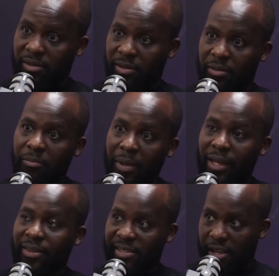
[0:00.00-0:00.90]

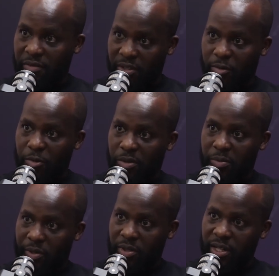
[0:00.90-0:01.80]
buying the service or the
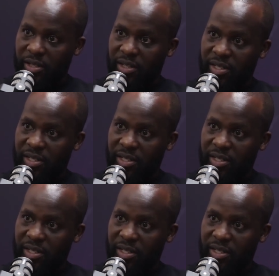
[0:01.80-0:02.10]
product, and